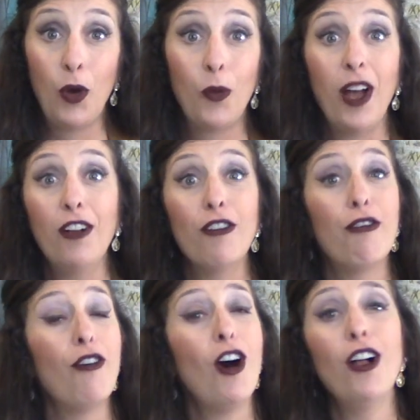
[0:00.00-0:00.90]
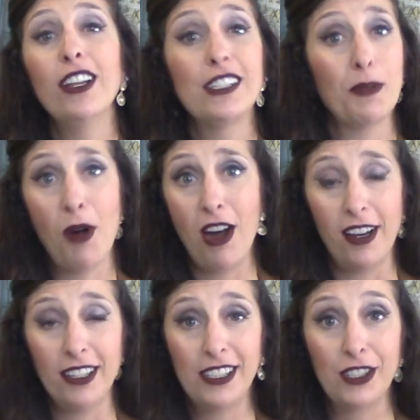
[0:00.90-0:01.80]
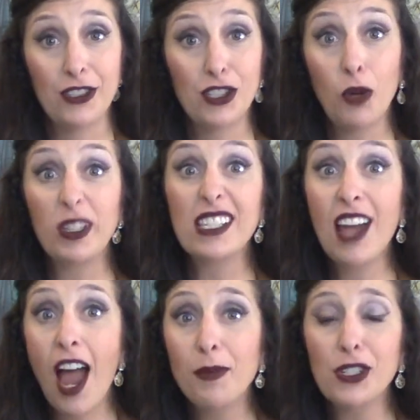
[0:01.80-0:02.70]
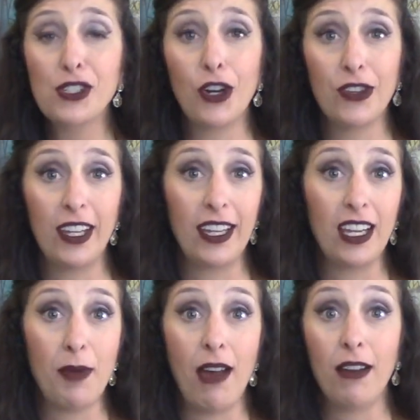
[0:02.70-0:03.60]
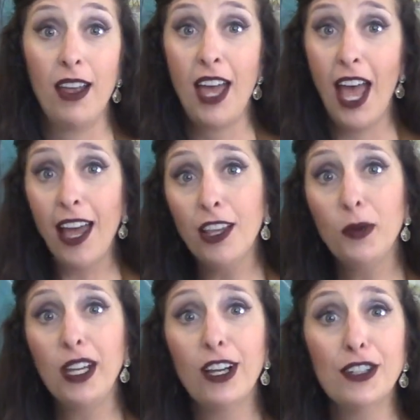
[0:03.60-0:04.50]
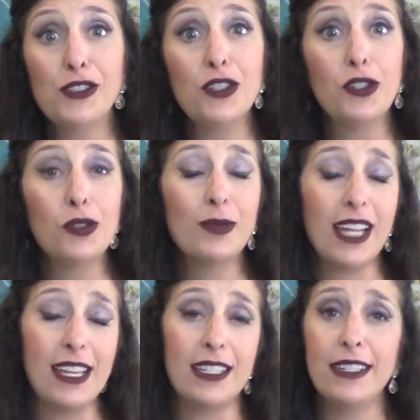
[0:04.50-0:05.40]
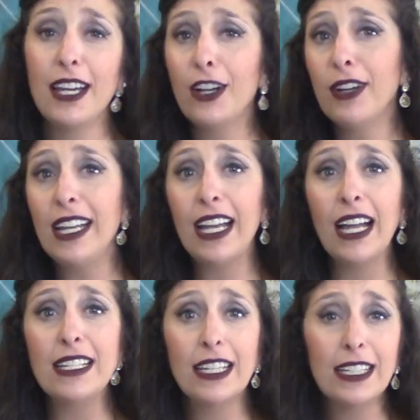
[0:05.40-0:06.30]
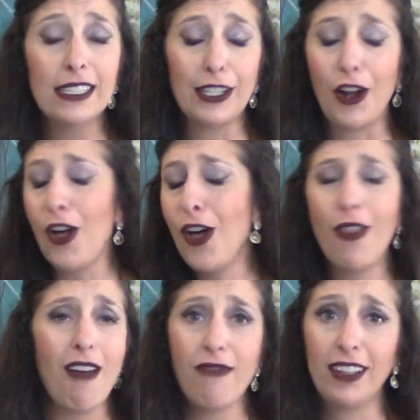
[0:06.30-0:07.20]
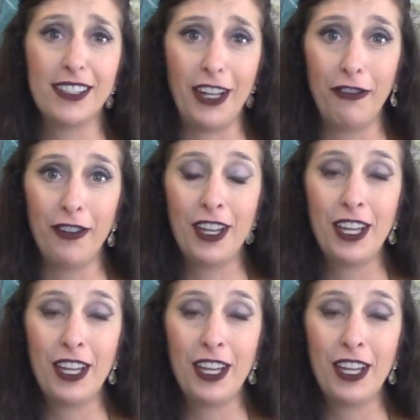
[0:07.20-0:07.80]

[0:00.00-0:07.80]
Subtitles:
Well, fall is upon us, so it's time to start thinking about Halloween costumes and decorating ideas and all that fun stuff.